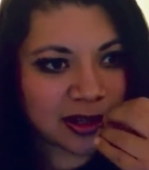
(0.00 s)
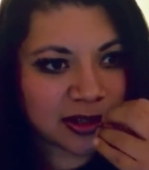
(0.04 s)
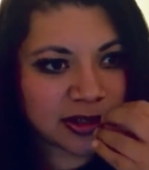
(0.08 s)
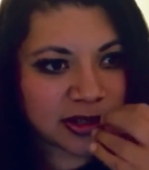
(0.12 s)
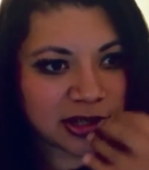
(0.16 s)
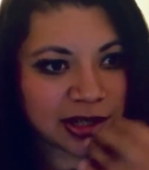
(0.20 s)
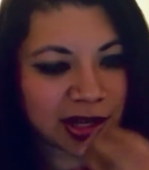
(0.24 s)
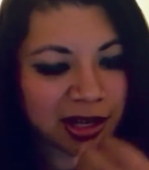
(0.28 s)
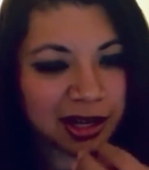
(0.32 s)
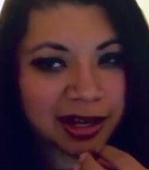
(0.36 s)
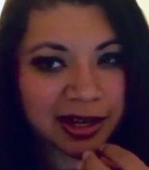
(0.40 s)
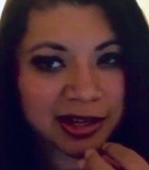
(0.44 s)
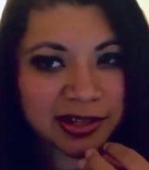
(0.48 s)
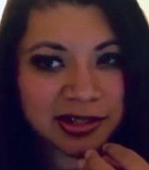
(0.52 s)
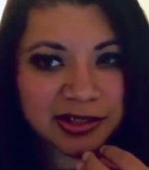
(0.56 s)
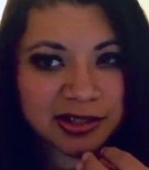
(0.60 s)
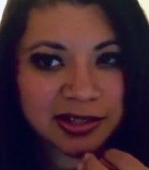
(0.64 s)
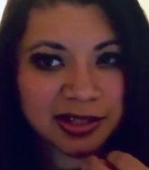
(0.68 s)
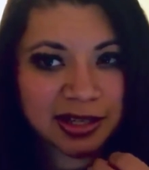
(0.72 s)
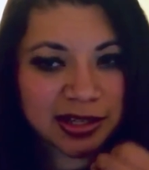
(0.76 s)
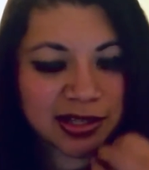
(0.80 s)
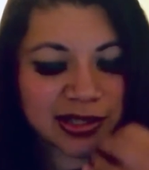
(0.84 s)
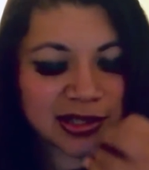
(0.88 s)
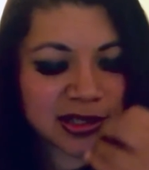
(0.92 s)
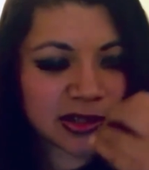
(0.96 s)
jaw
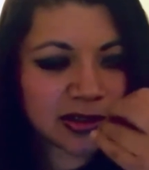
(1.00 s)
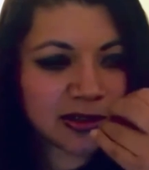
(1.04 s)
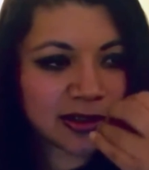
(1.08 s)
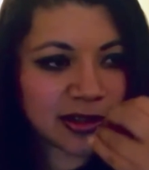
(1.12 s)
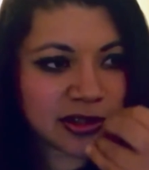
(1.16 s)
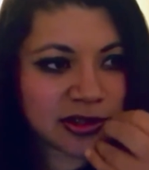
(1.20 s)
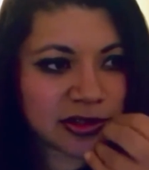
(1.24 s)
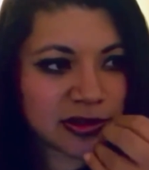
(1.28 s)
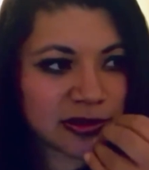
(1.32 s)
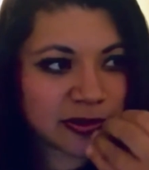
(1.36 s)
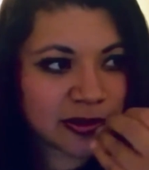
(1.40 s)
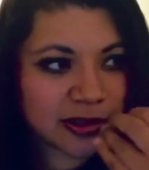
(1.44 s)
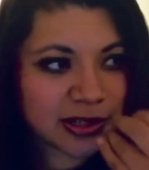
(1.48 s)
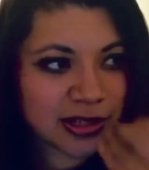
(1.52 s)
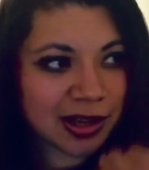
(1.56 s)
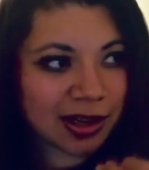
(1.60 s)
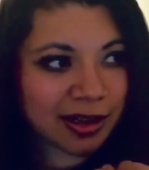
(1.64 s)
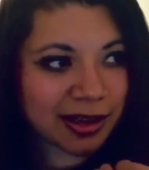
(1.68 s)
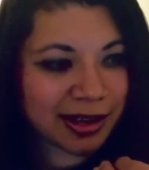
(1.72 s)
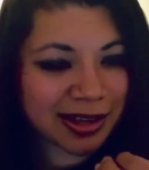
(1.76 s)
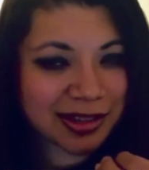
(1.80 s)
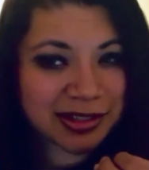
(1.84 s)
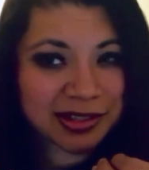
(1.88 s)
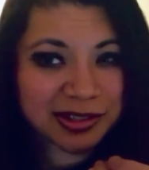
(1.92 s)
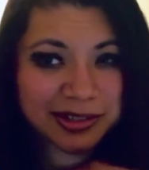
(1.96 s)
exercises you can do, or
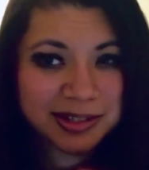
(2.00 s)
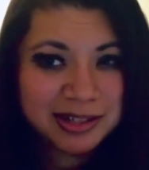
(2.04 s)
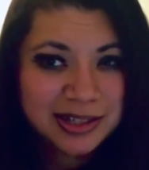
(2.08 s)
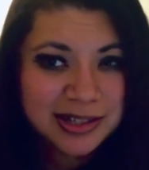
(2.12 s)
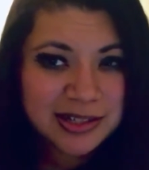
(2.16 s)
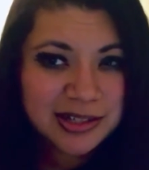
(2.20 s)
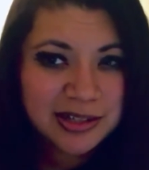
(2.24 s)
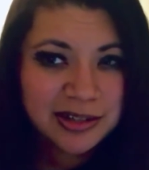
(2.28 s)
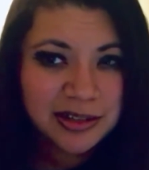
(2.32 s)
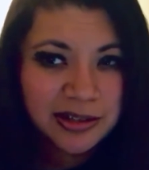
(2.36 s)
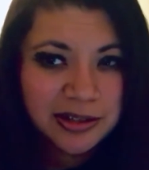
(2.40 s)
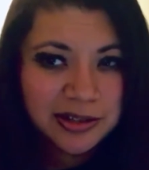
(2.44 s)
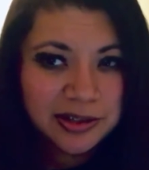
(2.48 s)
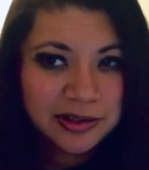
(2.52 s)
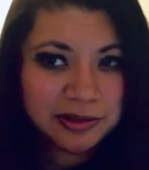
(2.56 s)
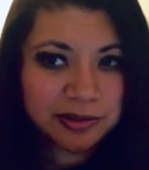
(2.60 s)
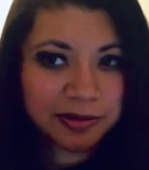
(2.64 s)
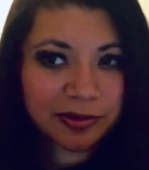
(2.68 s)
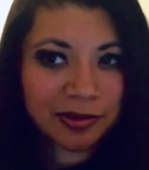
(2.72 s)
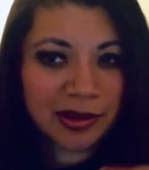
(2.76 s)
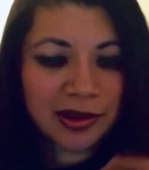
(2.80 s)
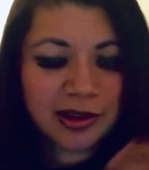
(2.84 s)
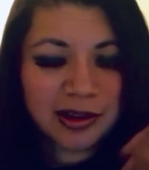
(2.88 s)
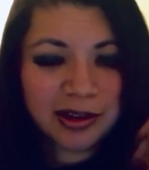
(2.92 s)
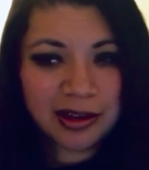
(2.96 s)
tongue exercises you can do,